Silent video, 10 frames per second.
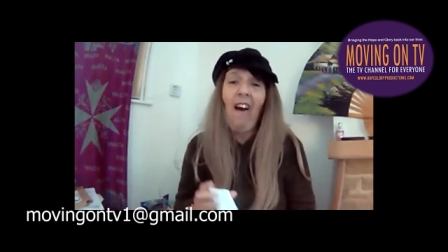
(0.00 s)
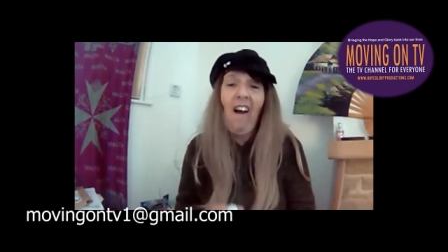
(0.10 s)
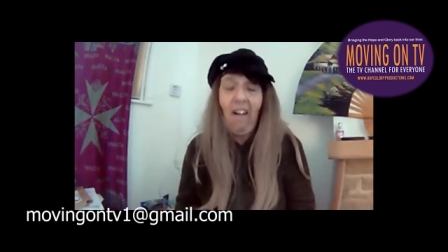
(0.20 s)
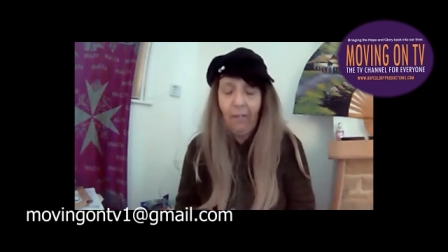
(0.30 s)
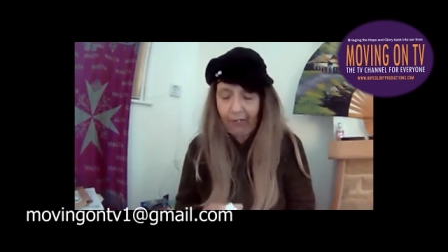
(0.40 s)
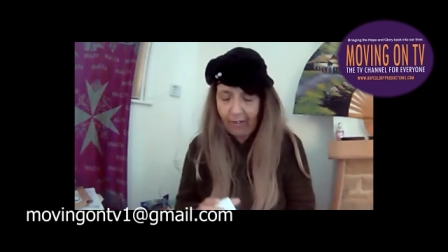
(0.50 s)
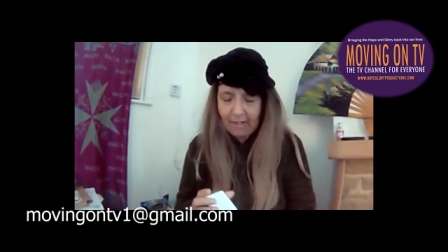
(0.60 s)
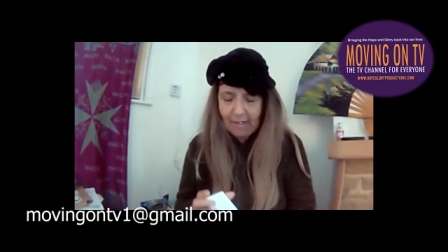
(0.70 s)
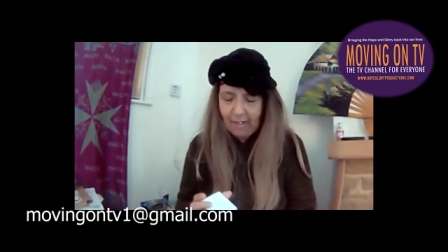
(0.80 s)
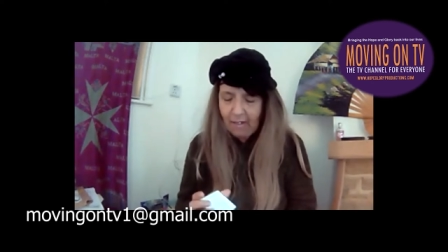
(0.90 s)
you're hot,
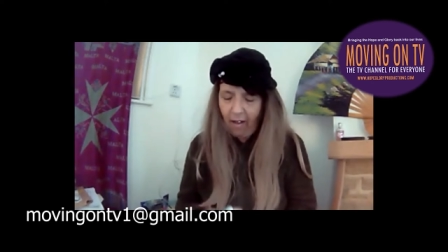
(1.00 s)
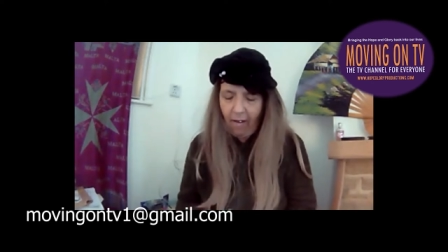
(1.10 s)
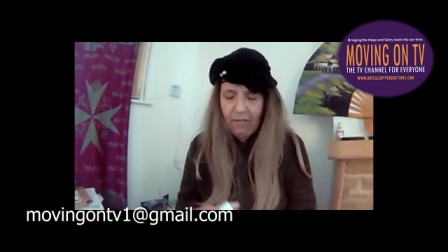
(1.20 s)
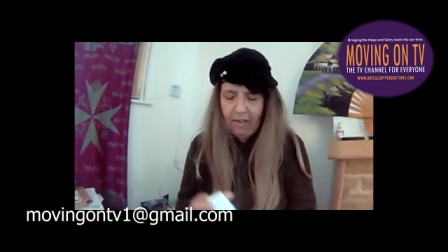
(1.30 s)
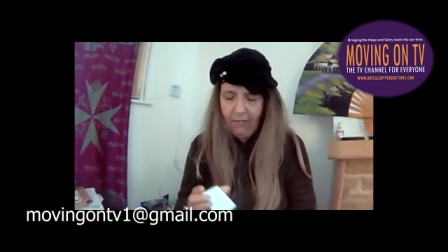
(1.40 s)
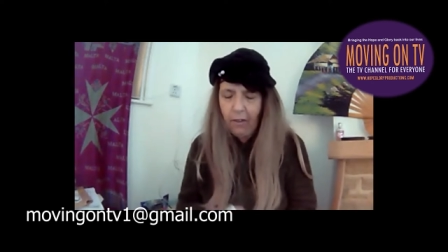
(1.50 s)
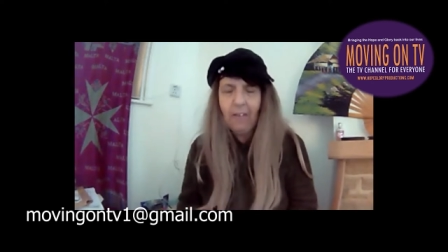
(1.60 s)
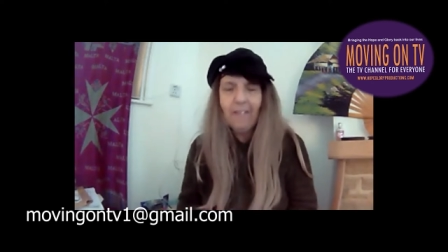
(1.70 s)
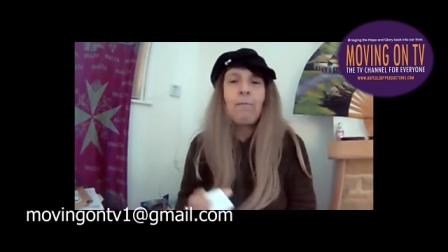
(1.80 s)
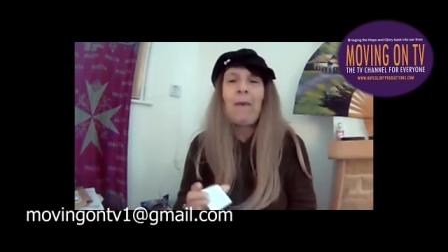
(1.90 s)
um, you've
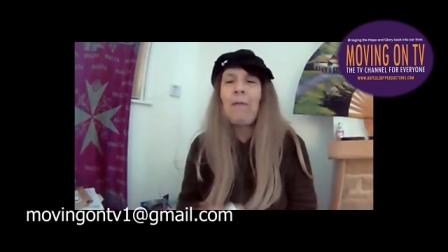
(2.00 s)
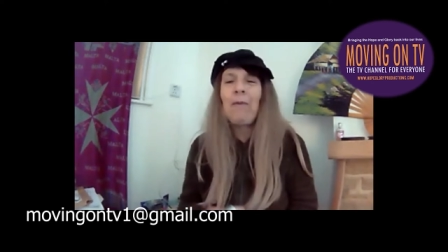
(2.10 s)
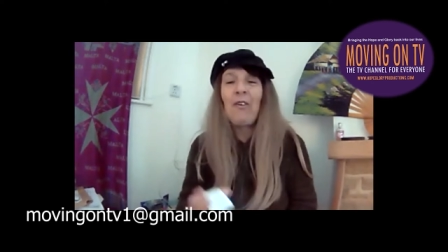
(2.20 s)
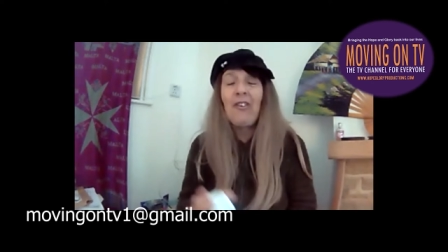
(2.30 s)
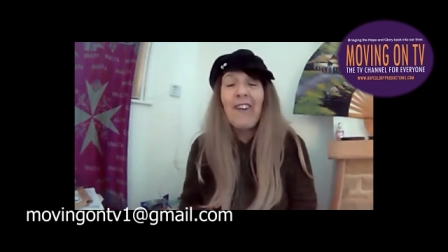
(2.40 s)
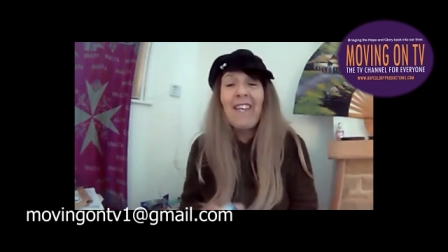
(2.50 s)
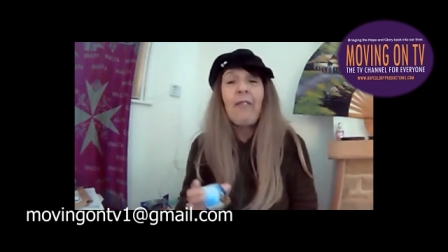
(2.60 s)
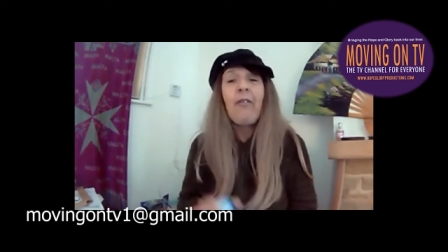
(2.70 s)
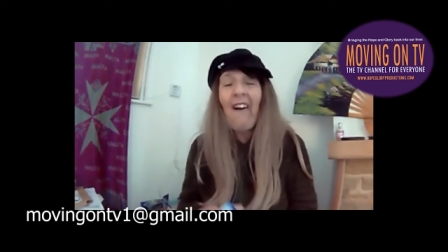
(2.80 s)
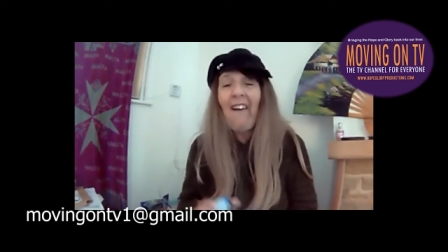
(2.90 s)
lost people,
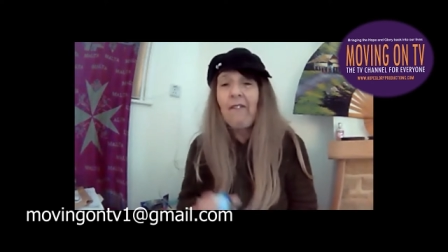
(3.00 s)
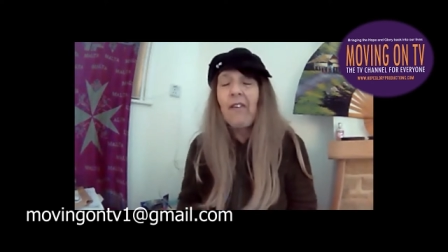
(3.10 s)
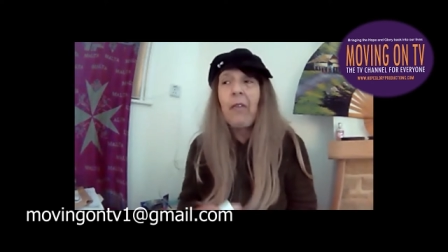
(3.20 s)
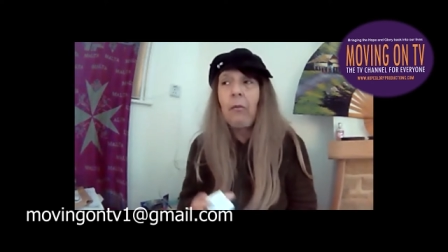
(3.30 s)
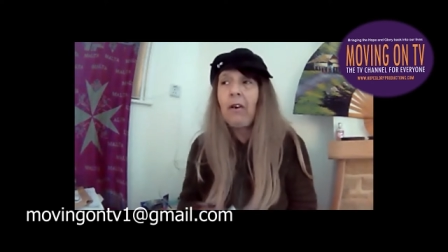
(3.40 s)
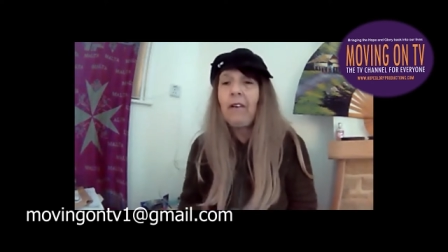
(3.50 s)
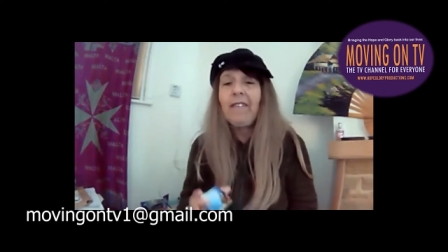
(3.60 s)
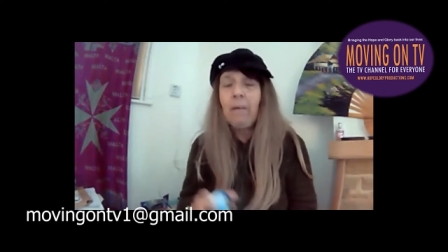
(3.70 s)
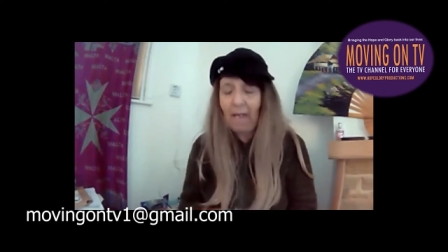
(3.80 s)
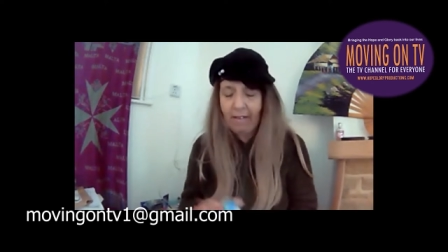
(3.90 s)
grief, whatever, the
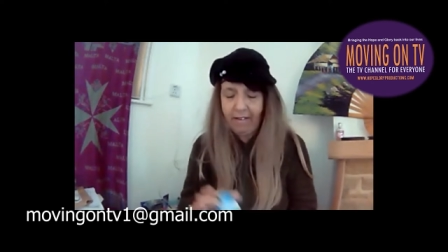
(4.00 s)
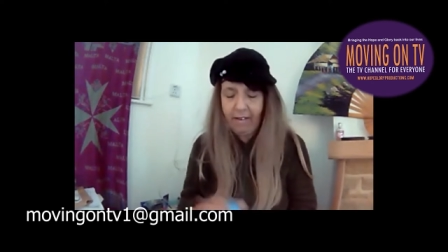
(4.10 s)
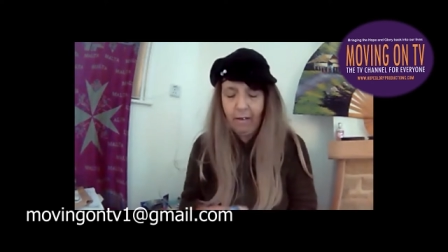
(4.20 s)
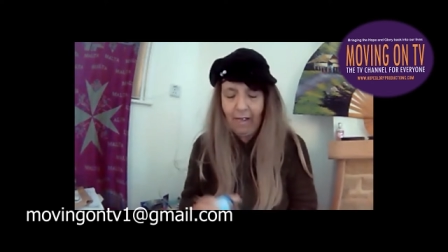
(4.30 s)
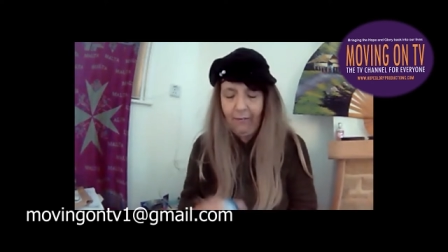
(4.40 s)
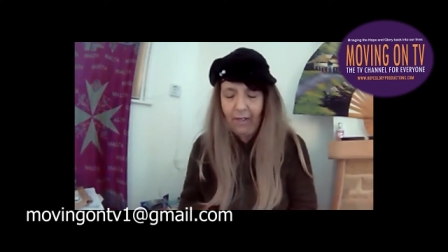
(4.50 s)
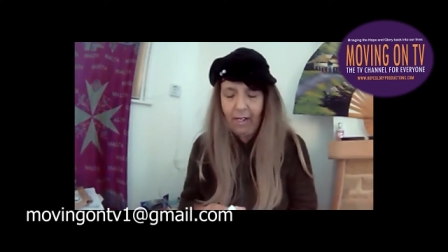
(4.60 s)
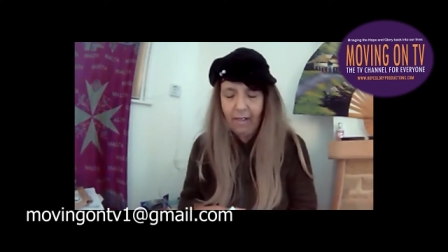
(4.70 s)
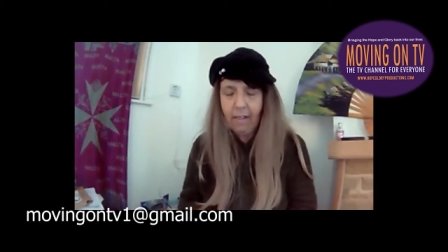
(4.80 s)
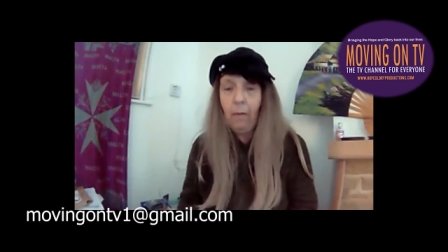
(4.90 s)
world's a mess, you're living
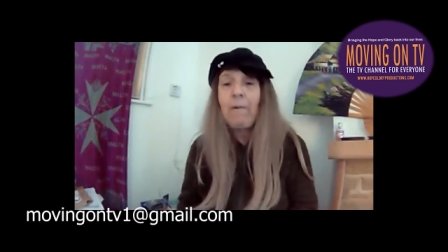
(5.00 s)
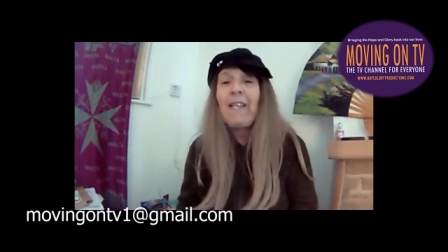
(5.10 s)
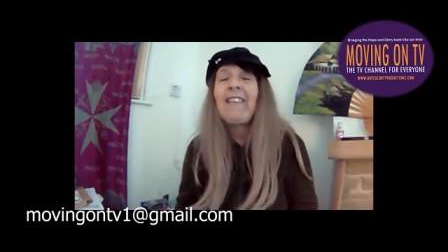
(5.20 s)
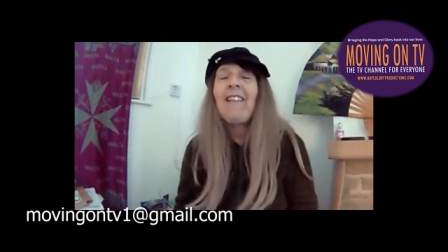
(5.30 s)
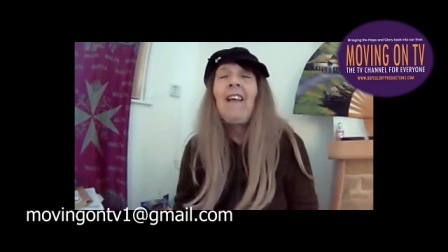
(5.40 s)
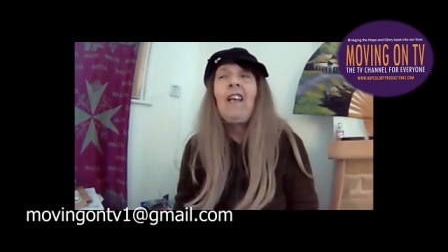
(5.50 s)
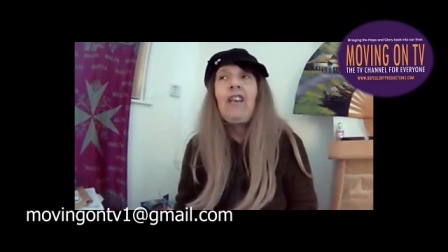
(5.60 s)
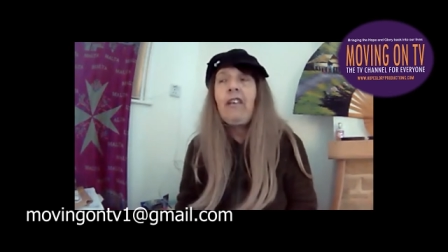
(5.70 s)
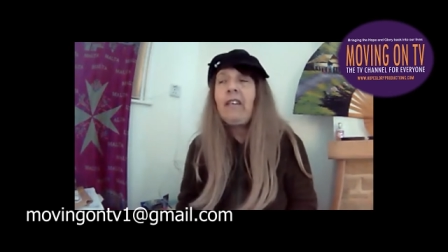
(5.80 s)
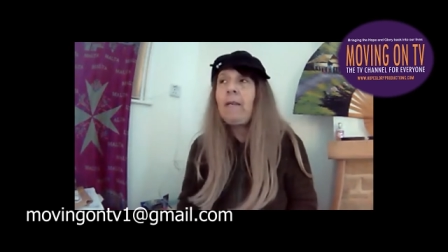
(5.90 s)
in complete
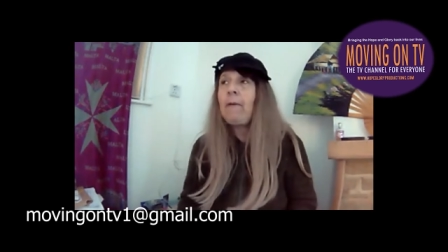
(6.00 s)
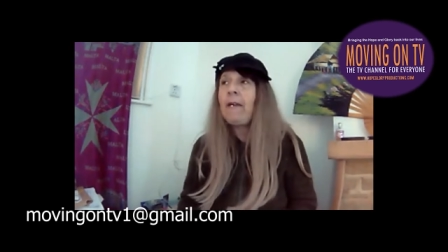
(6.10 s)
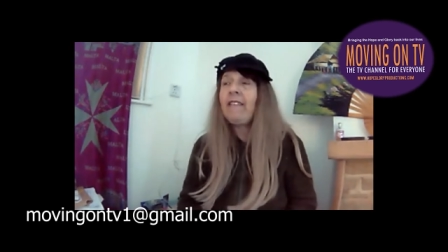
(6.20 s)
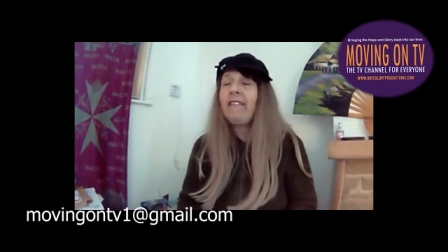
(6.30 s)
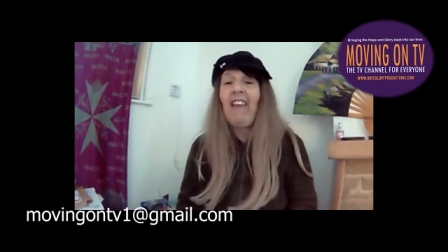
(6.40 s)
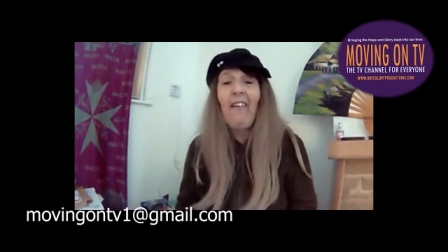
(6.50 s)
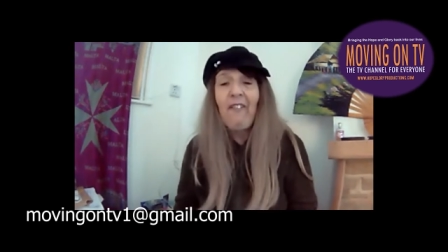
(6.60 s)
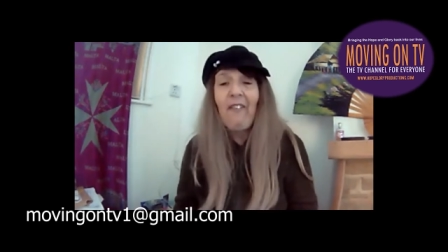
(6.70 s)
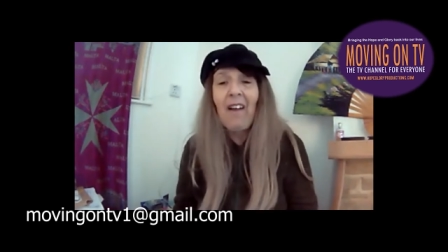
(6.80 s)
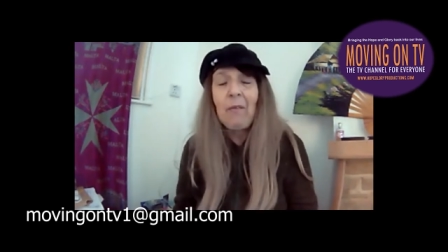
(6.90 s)
loony bin,
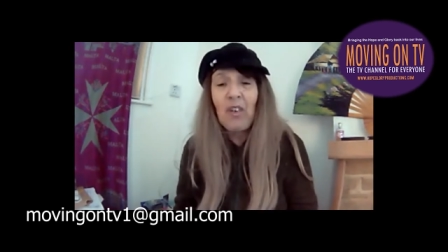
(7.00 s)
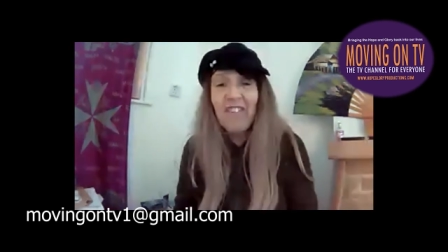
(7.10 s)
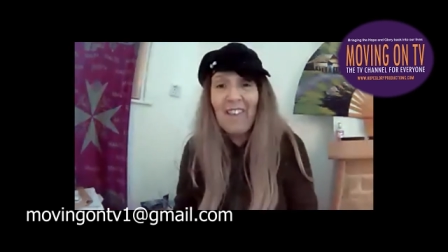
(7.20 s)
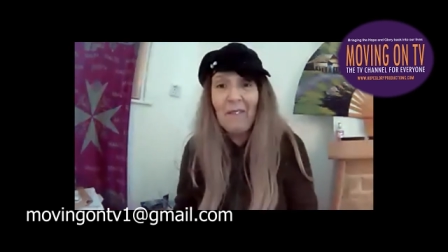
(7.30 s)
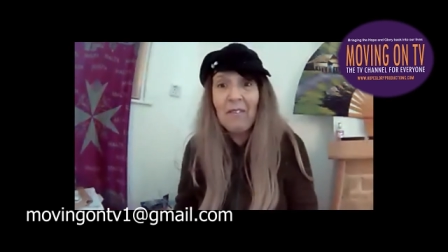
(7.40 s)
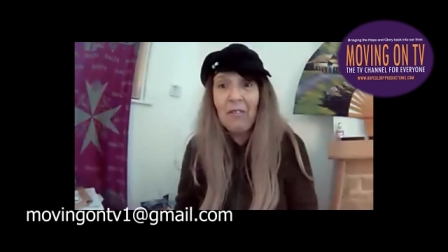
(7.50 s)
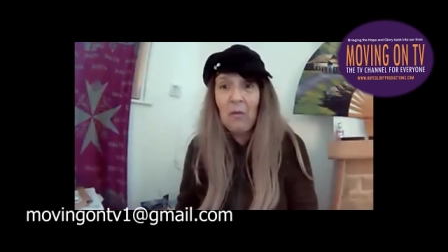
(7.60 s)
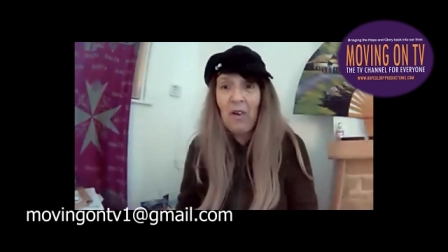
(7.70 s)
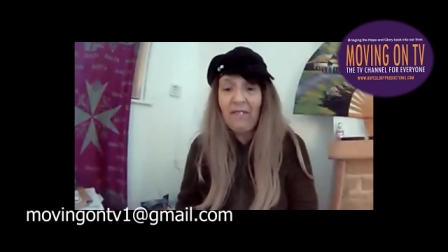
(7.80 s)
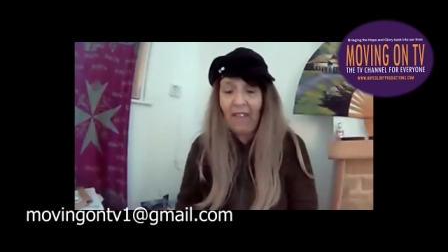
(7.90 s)
terrified what's coming from
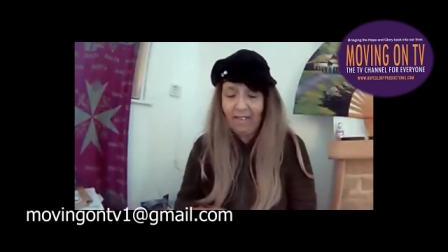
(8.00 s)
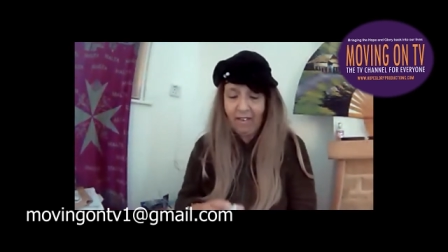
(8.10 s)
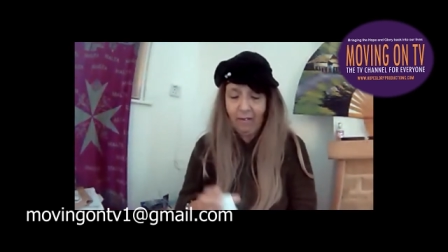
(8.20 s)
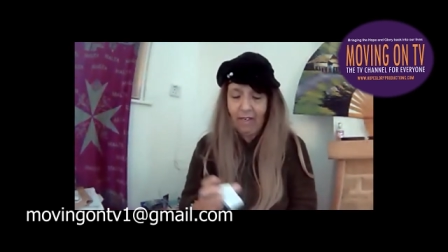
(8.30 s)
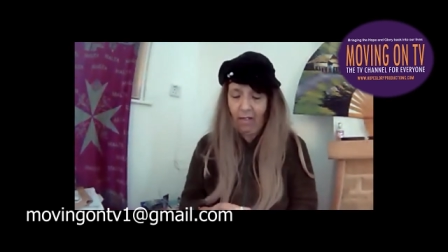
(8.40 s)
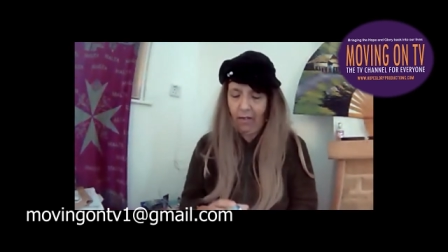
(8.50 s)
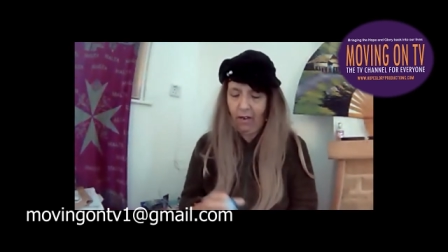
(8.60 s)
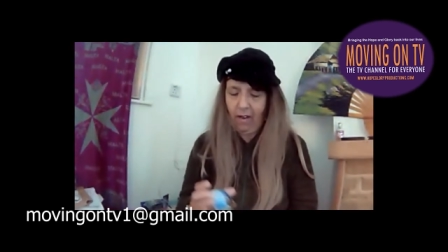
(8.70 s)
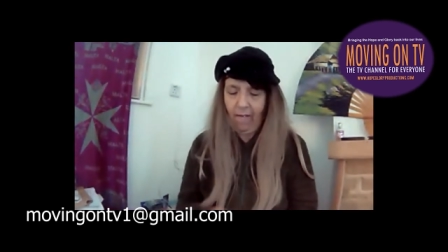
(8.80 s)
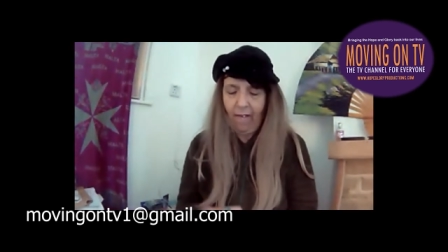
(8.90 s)
one day to
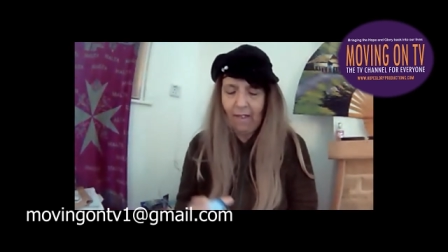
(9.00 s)
another.